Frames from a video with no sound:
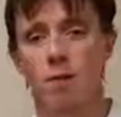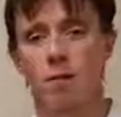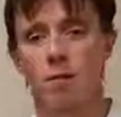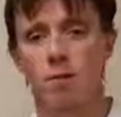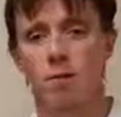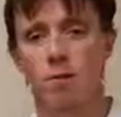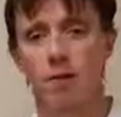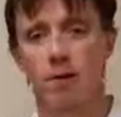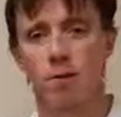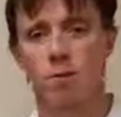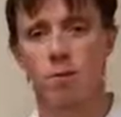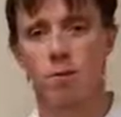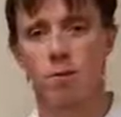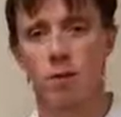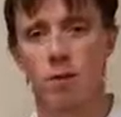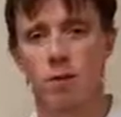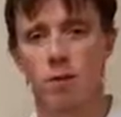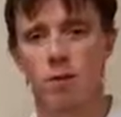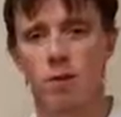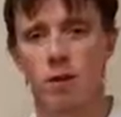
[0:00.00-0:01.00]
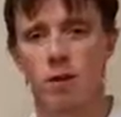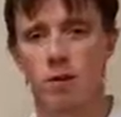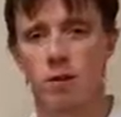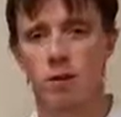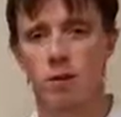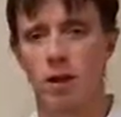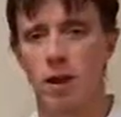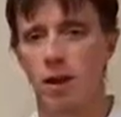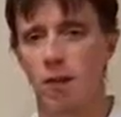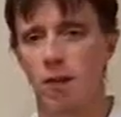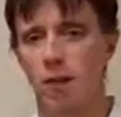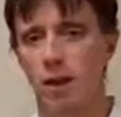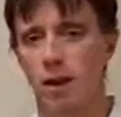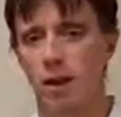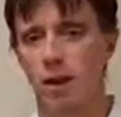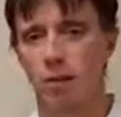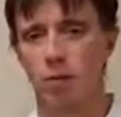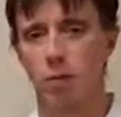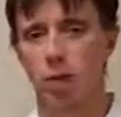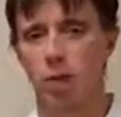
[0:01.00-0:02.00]
This is Glenn Gruby with Functional Health and
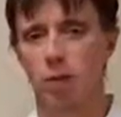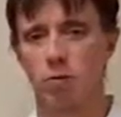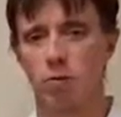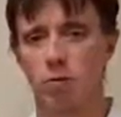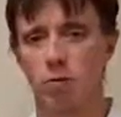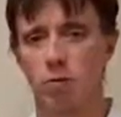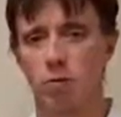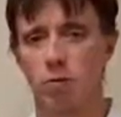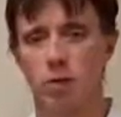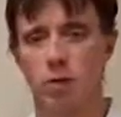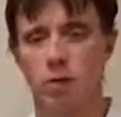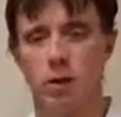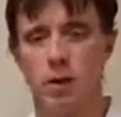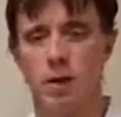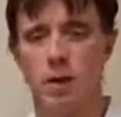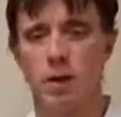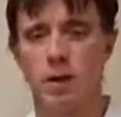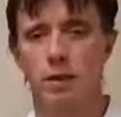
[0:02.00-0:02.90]
Acupuncture Institute.